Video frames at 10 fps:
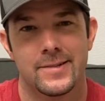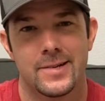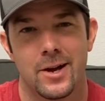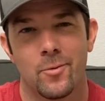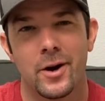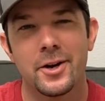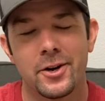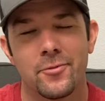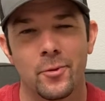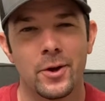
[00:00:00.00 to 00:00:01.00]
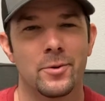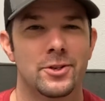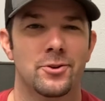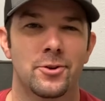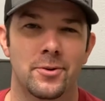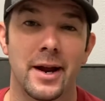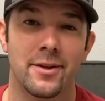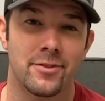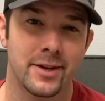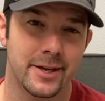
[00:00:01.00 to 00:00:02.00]
I wonder if we would do the right
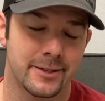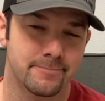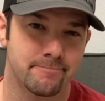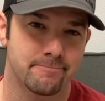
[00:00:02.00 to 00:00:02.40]
thing.